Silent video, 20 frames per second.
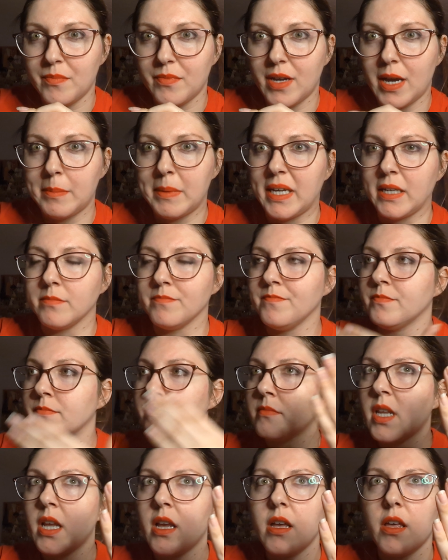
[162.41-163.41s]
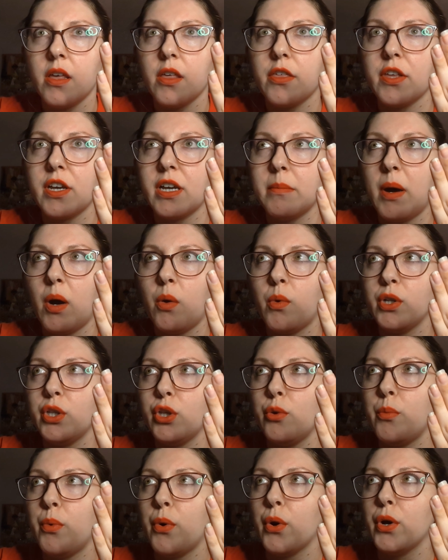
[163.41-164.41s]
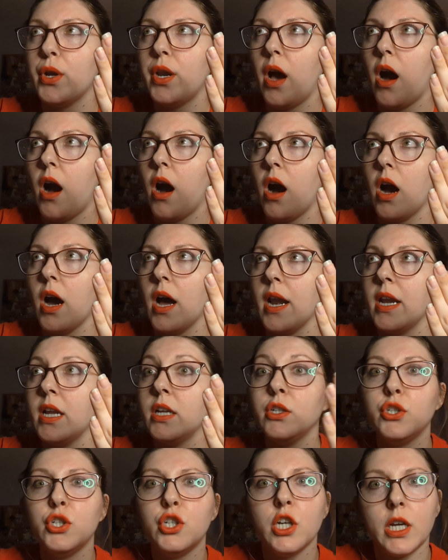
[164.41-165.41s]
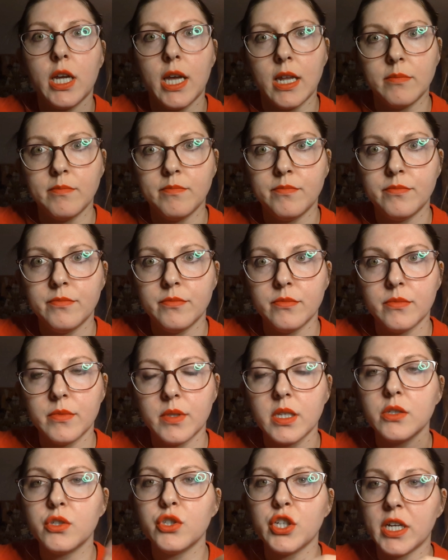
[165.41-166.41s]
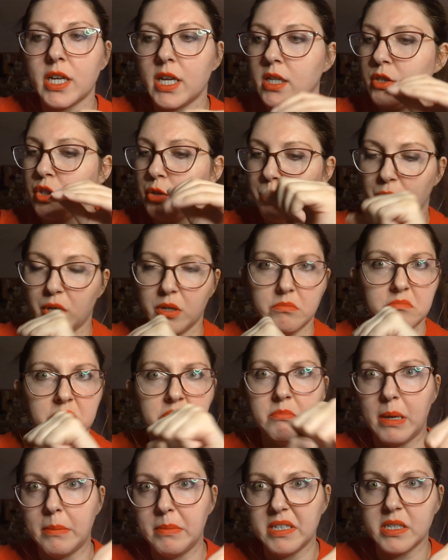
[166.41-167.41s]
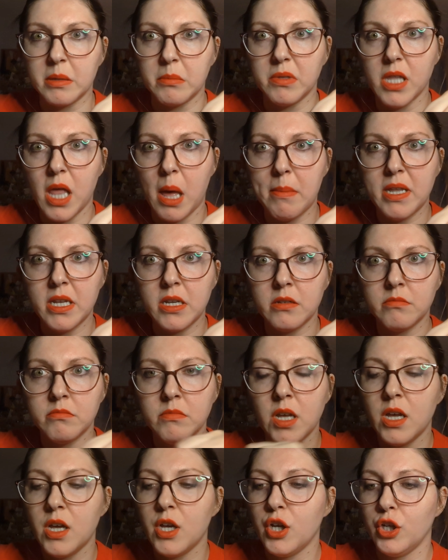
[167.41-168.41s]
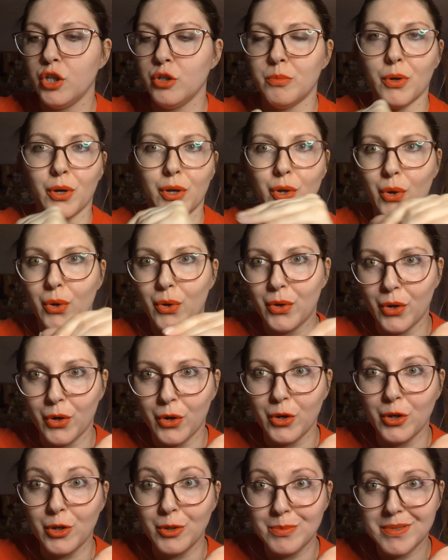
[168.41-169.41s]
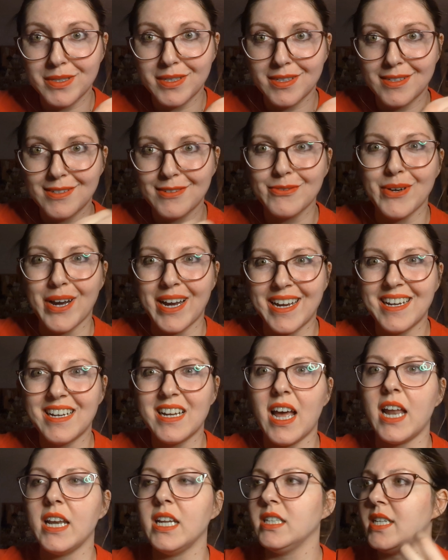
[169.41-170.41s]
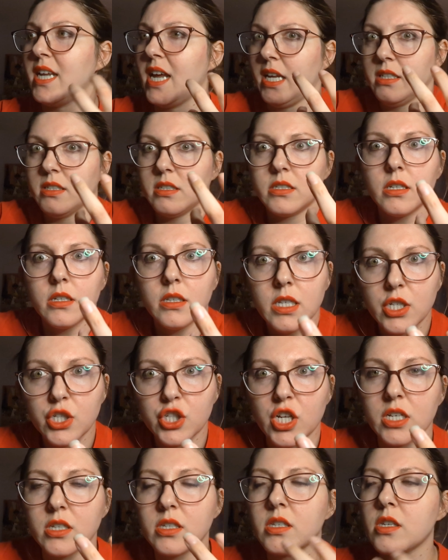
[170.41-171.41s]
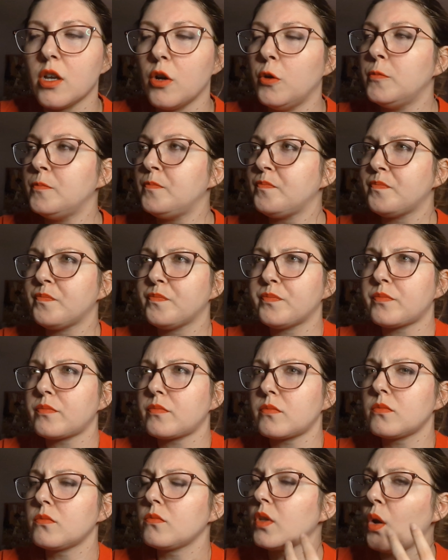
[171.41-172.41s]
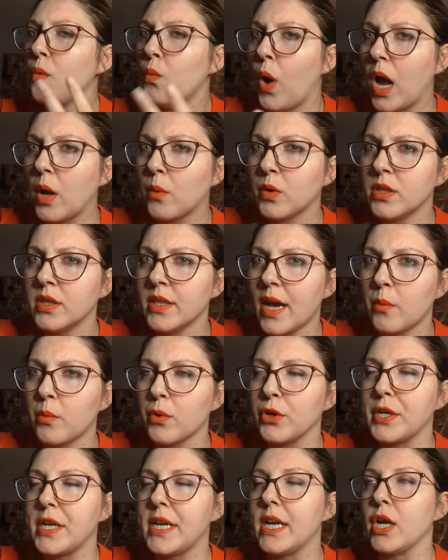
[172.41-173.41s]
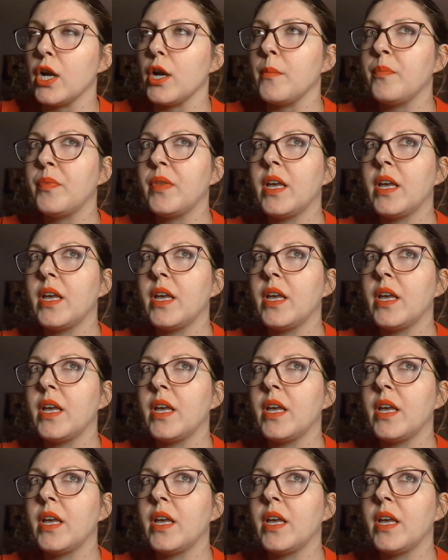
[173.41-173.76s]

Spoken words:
I mean, think about what you put on chicken. Chicken, you put maybe some lemon, you put herbs, right? And it tastes delicious. So why wouldn't that work here?